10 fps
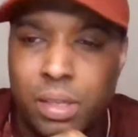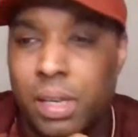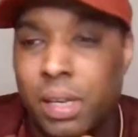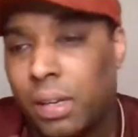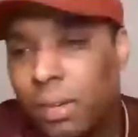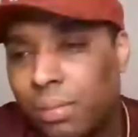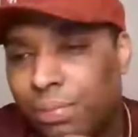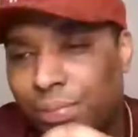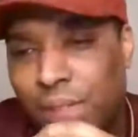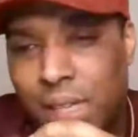Yeah,
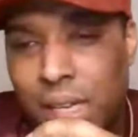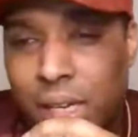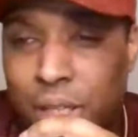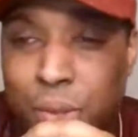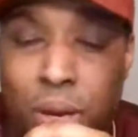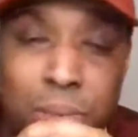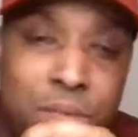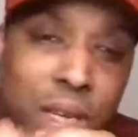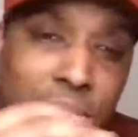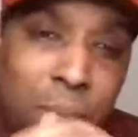that's what I'm
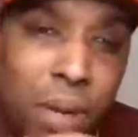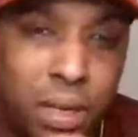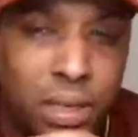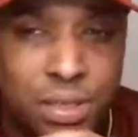saying, man.